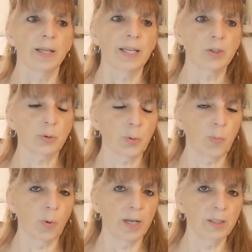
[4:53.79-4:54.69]
is
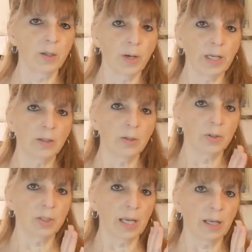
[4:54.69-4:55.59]
group 1 going to
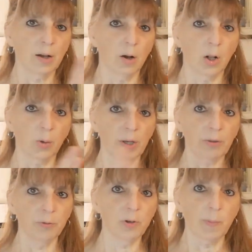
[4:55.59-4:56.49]
sing all the way through,